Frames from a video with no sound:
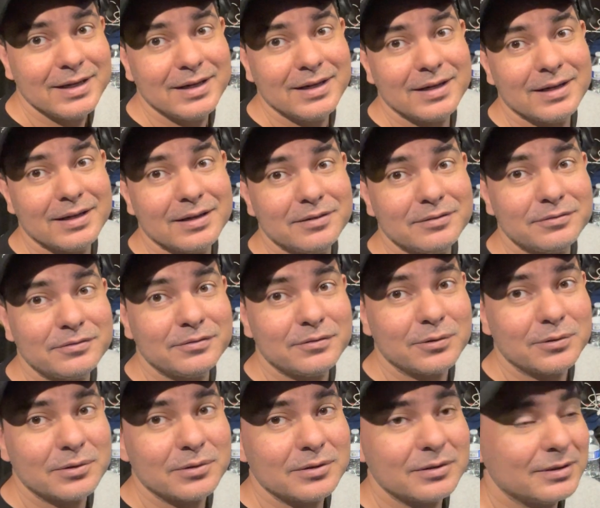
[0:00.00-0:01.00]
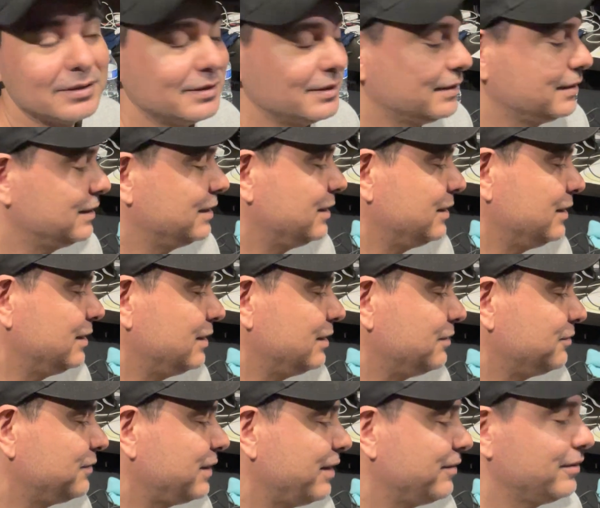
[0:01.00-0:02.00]
uh, for uh, a
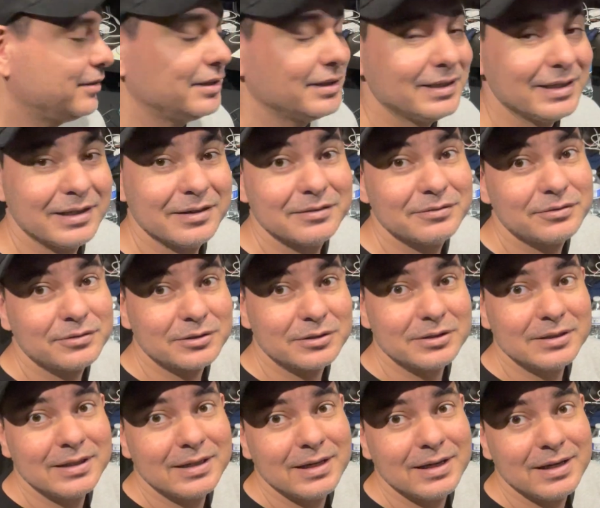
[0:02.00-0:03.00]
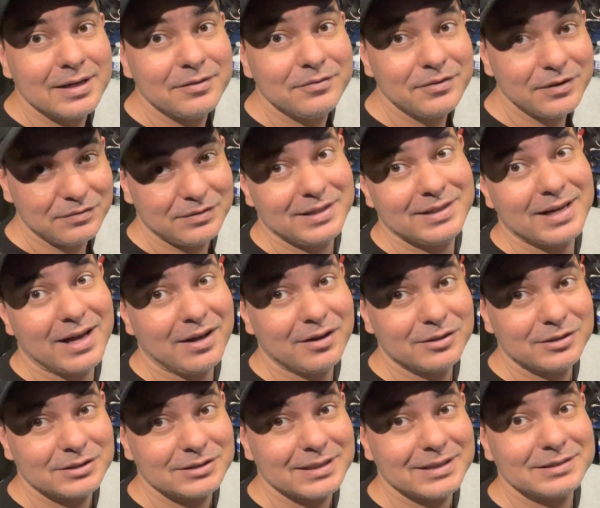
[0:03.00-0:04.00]
500 gig for
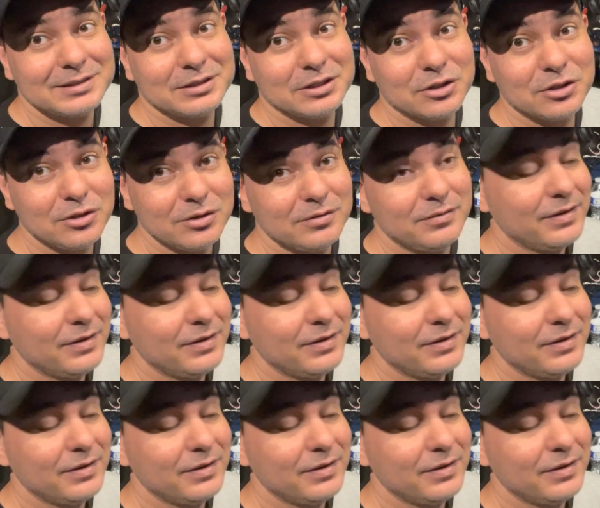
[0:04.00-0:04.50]
$50, that's a good